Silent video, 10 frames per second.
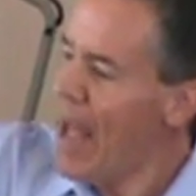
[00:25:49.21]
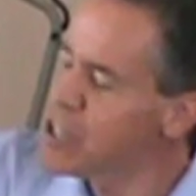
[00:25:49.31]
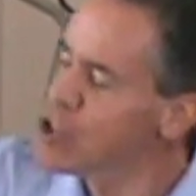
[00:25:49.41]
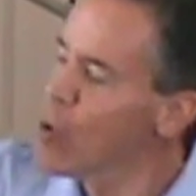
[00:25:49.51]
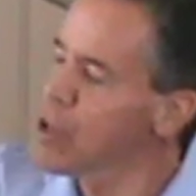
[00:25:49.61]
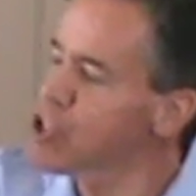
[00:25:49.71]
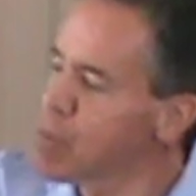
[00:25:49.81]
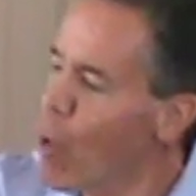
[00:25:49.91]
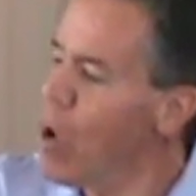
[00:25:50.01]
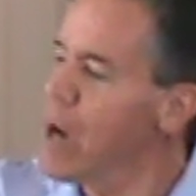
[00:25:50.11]
And so
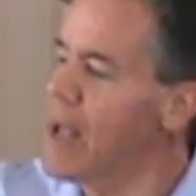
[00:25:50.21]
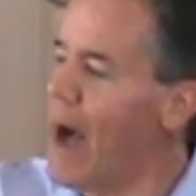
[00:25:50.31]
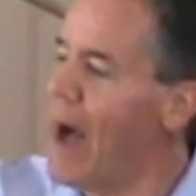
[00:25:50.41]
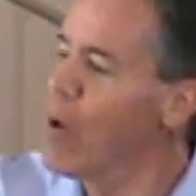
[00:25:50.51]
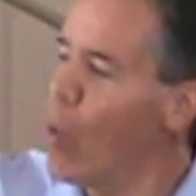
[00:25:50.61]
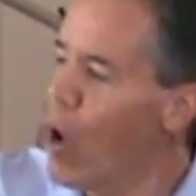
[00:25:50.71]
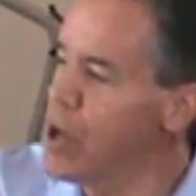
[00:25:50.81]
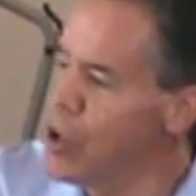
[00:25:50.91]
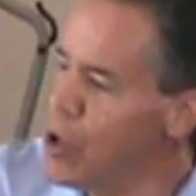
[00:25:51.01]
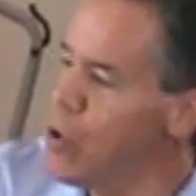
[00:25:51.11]
this morning, I
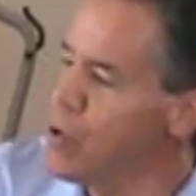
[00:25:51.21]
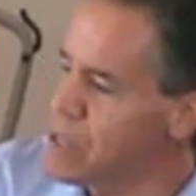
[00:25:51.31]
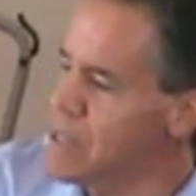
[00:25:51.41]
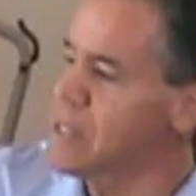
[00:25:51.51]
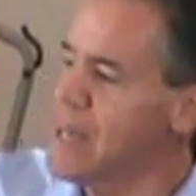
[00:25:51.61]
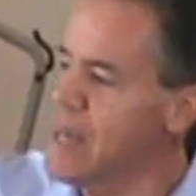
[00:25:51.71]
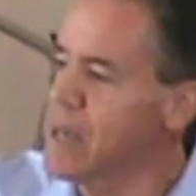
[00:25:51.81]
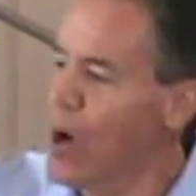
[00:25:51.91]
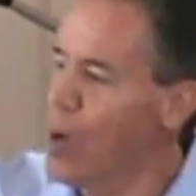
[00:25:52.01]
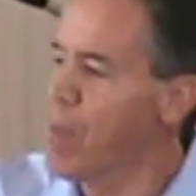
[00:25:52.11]
want you to
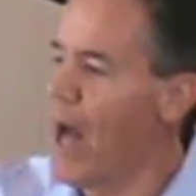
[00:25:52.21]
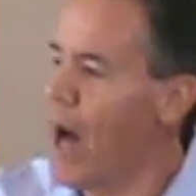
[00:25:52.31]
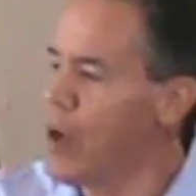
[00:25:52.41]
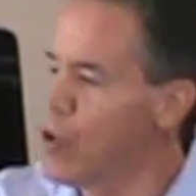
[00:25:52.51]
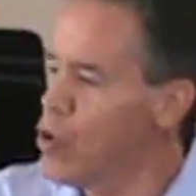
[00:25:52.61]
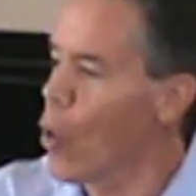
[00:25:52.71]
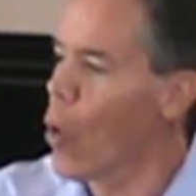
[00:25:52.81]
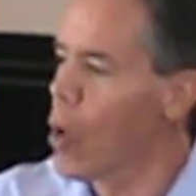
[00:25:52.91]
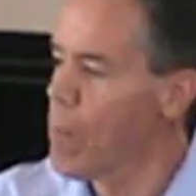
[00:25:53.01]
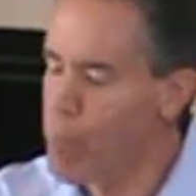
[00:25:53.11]
think about
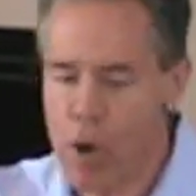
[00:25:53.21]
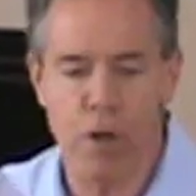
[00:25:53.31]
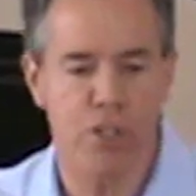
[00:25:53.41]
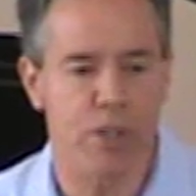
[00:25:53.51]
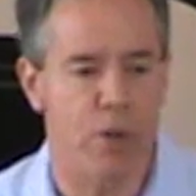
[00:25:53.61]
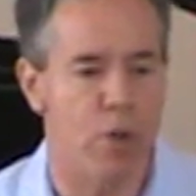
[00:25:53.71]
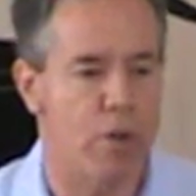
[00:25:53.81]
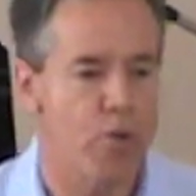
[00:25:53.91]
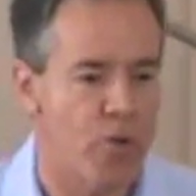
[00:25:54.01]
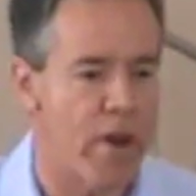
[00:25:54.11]
your
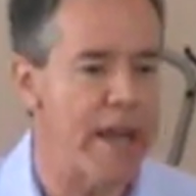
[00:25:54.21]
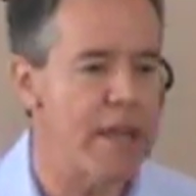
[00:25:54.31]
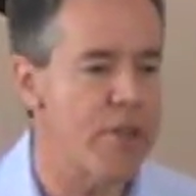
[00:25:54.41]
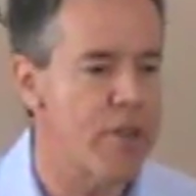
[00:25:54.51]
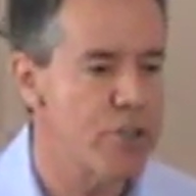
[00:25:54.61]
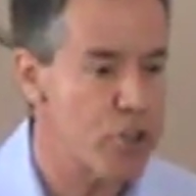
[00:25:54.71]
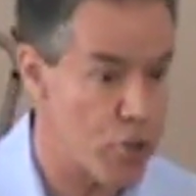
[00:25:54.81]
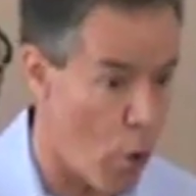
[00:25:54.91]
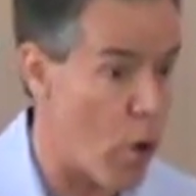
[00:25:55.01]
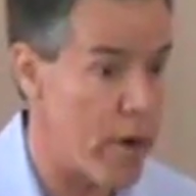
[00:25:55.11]
personal faith
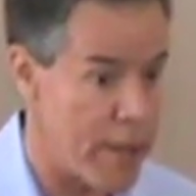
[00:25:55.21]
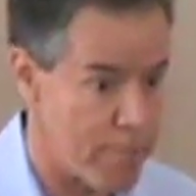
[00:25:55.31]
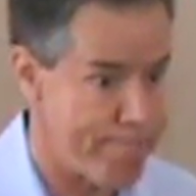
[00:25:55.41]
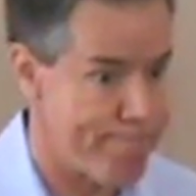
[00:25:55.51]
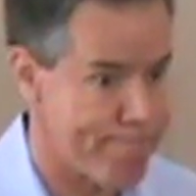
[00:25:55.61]
story.